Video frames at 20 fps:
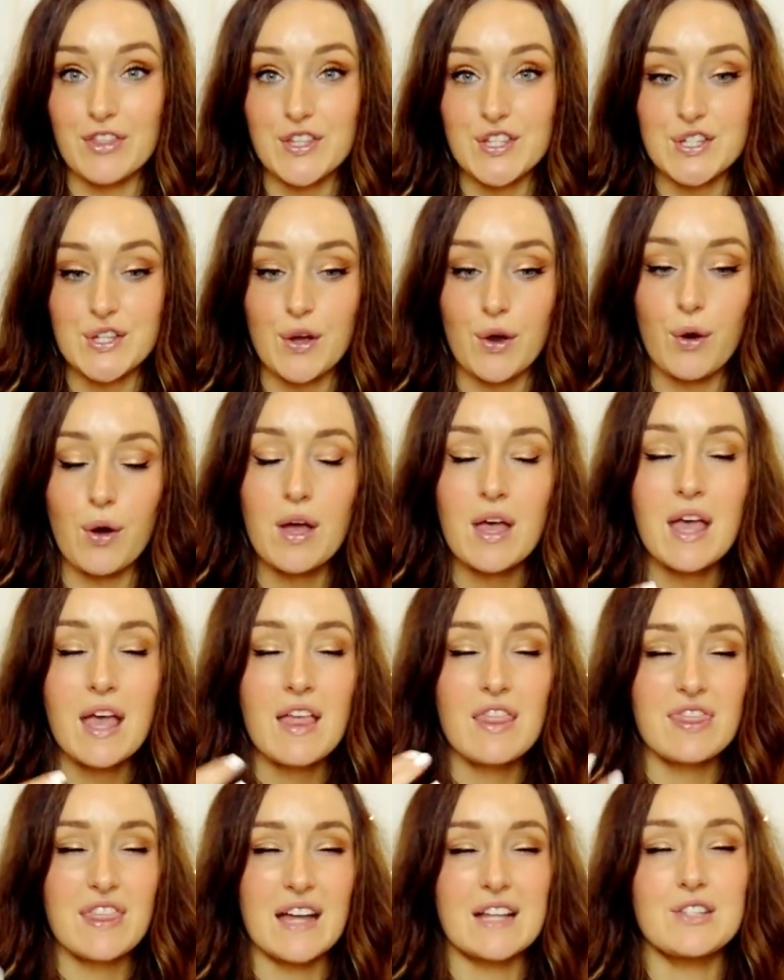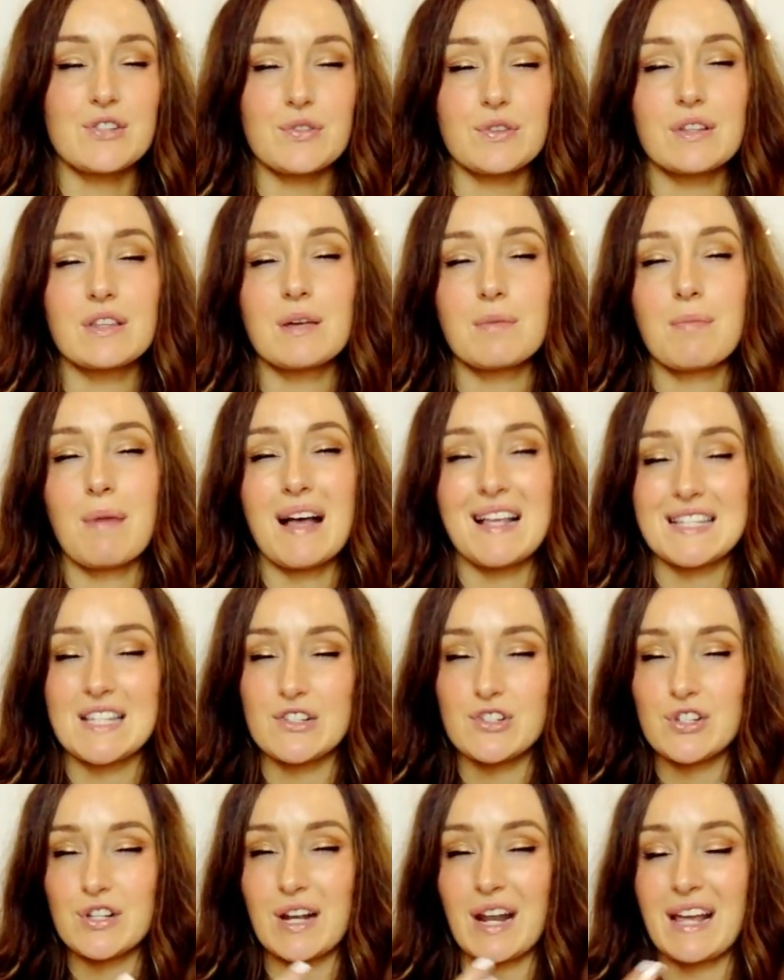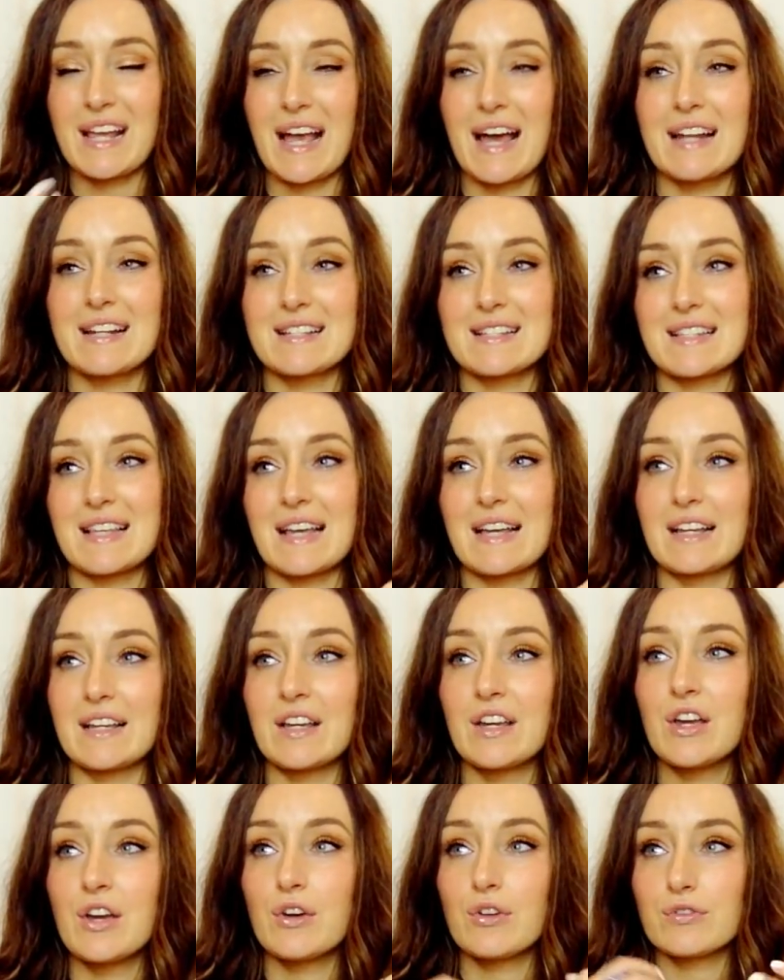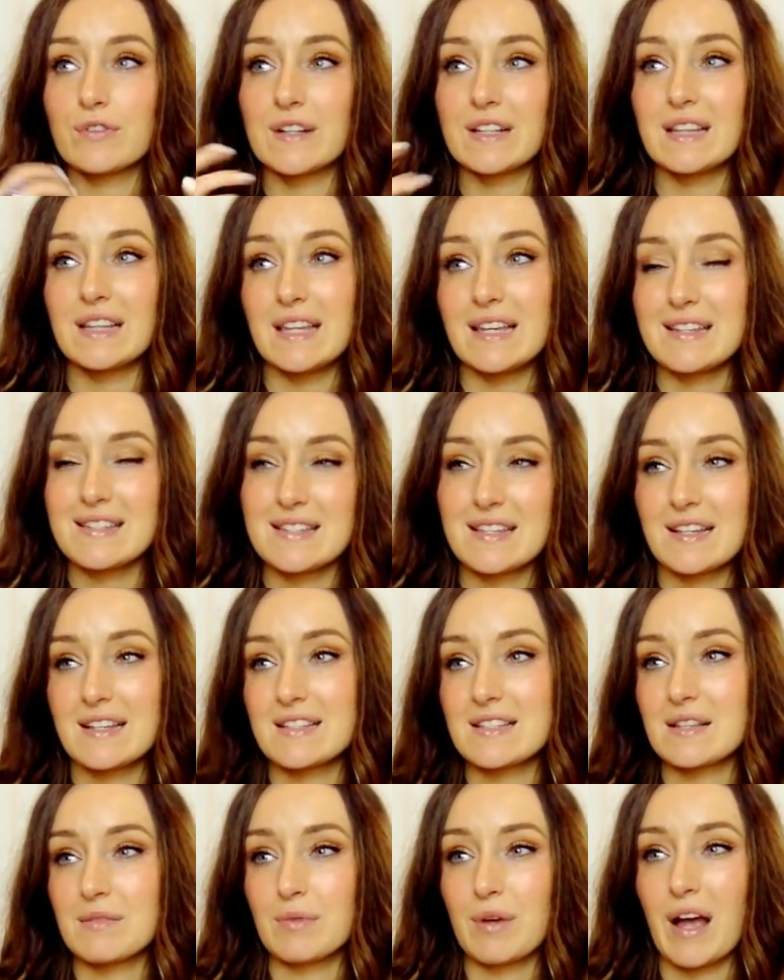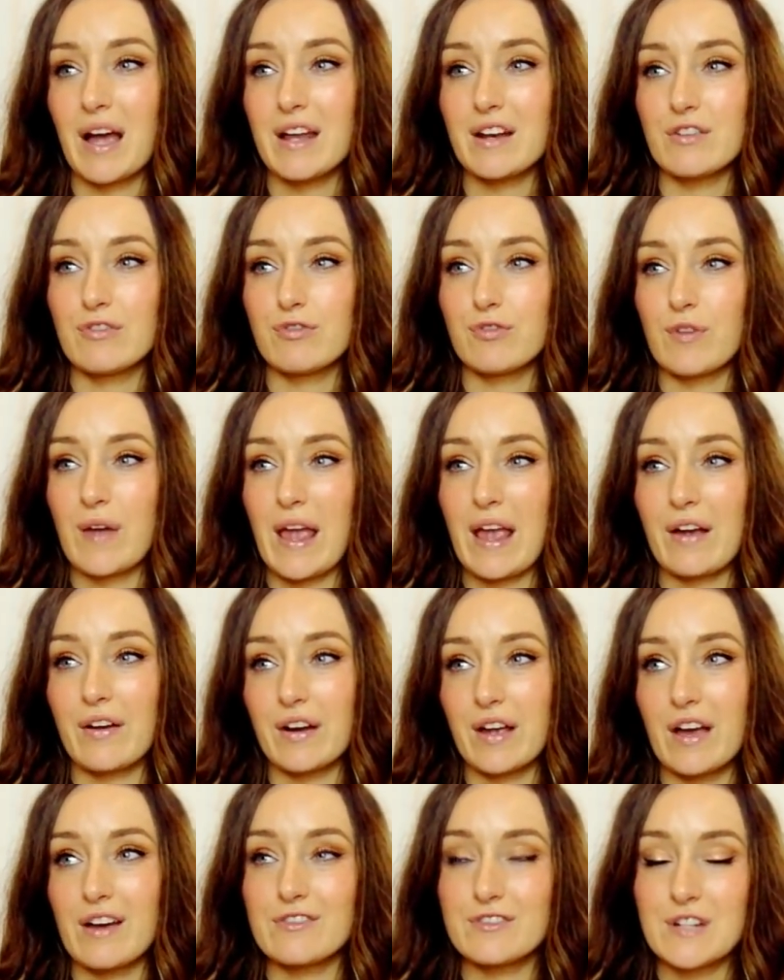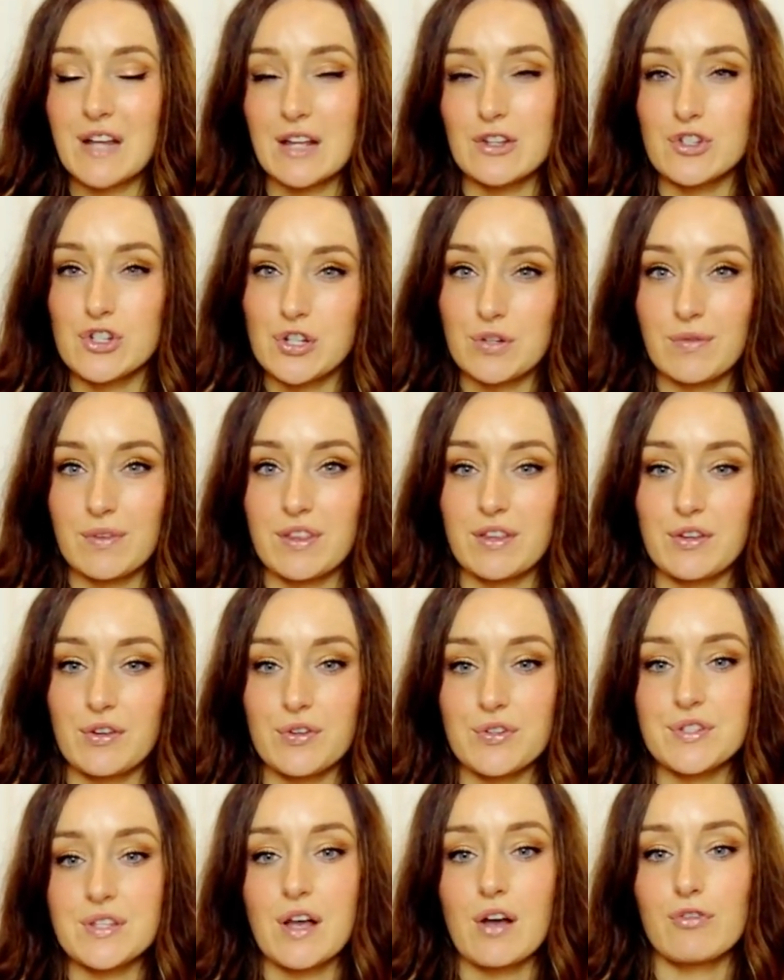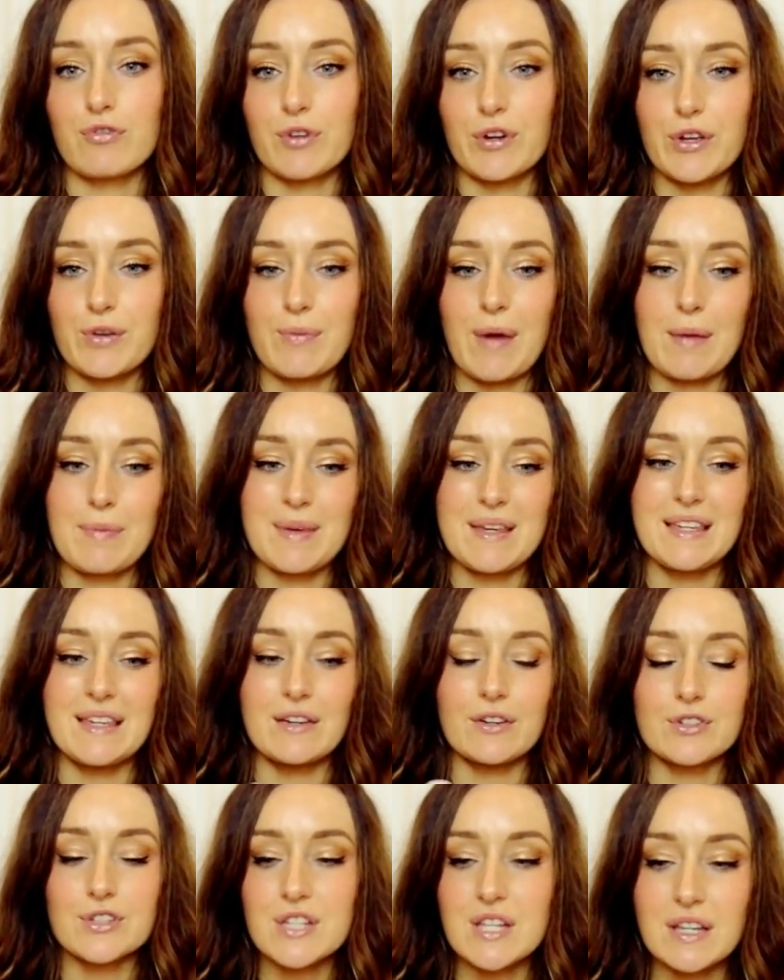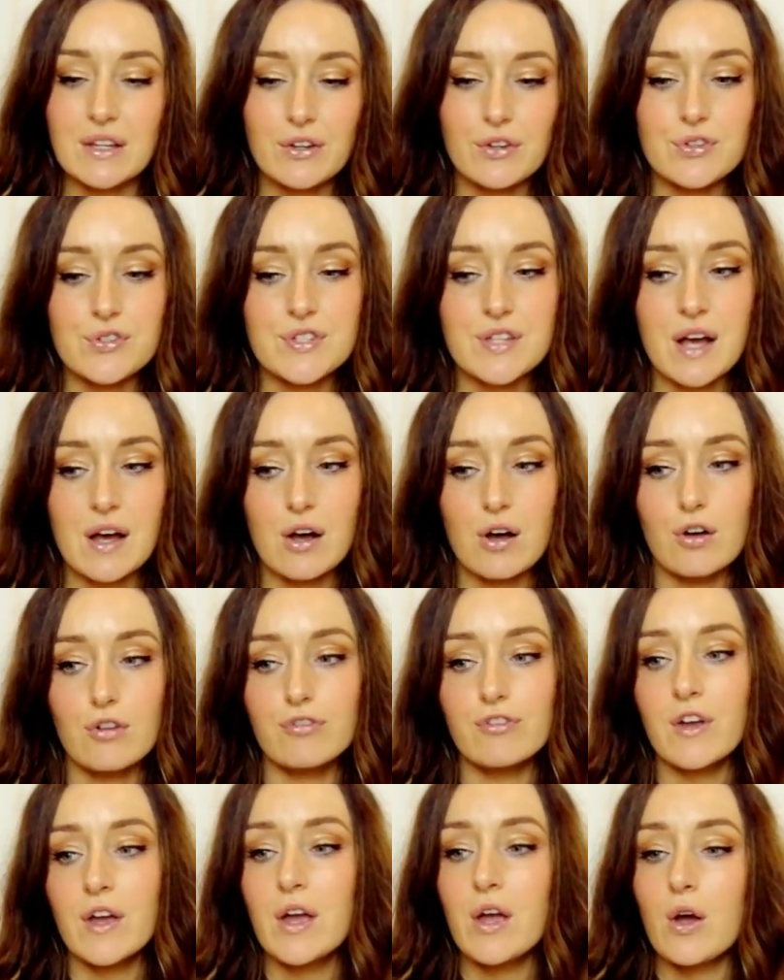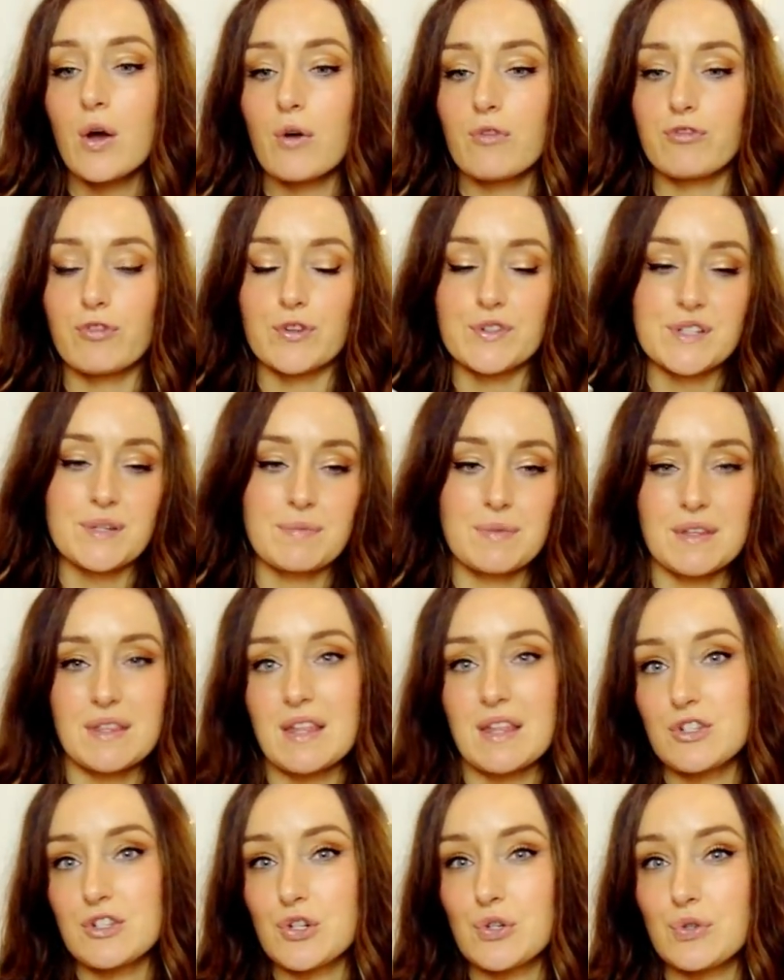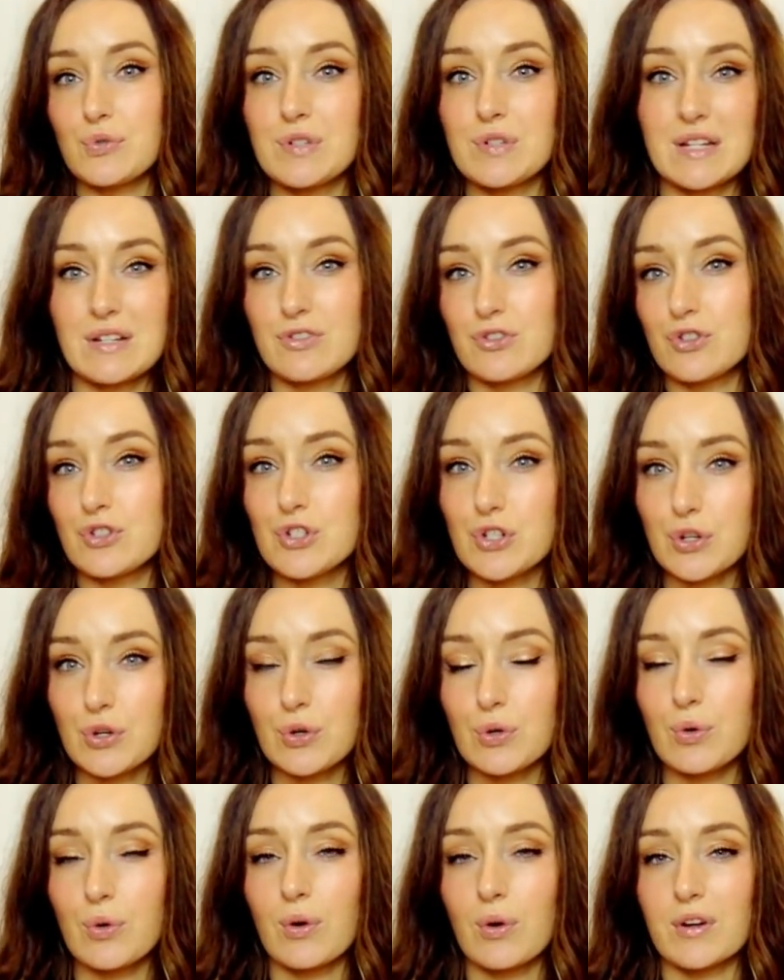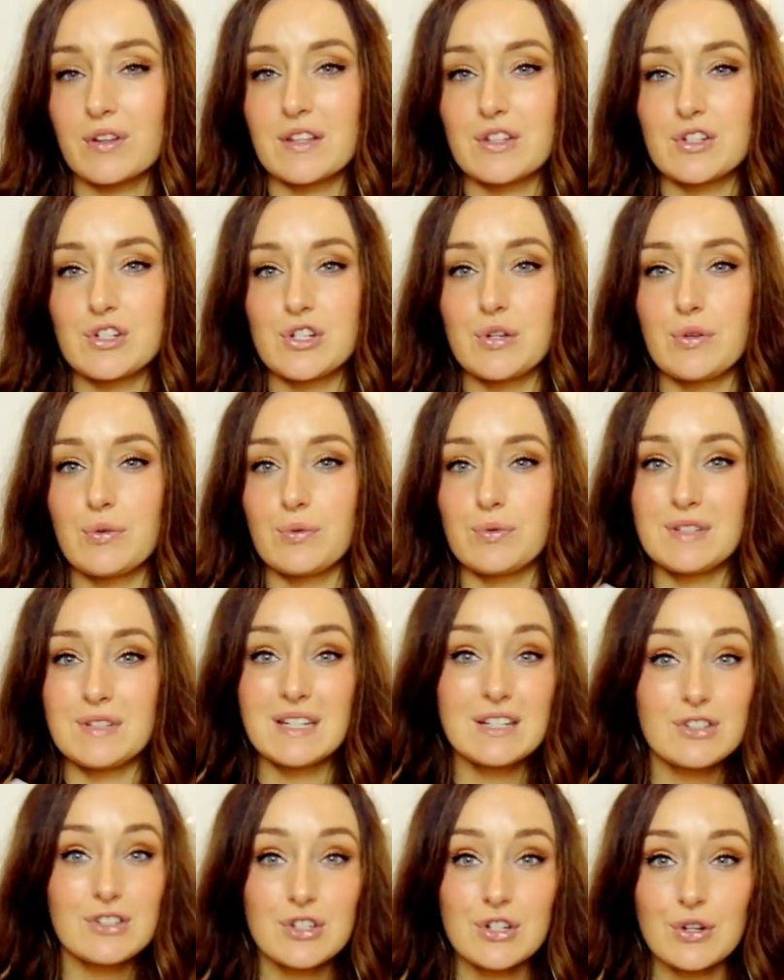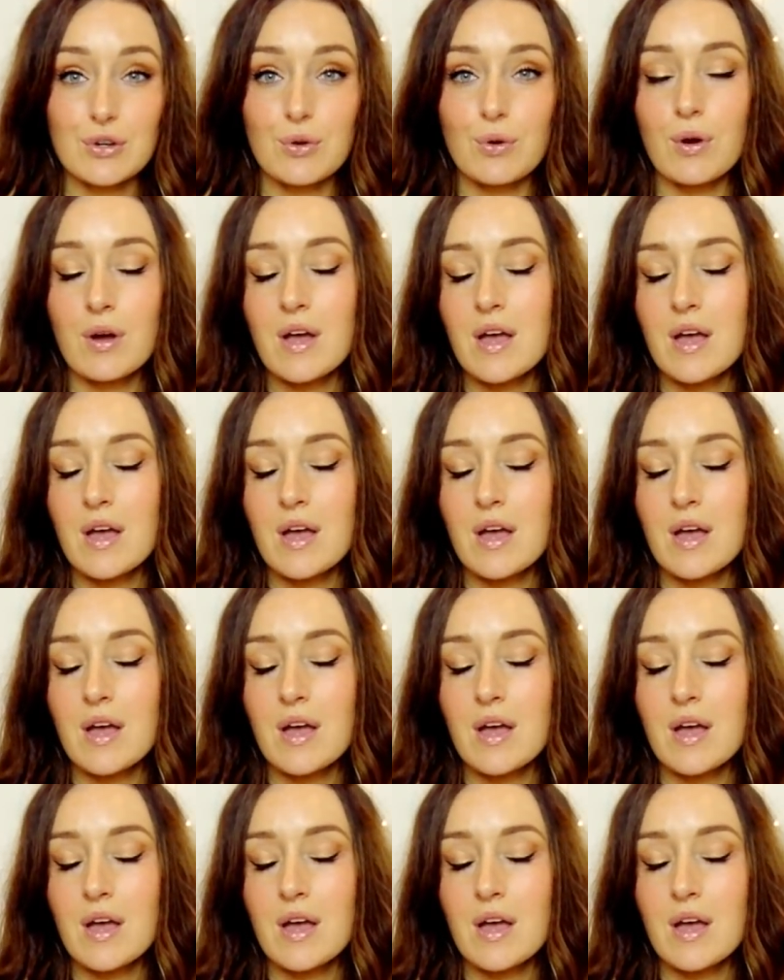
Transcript: So that's really the message that I get, is like releasing some kind of area of tension within yourself where you might be guilting yourself for something that you didn't do or that you did do,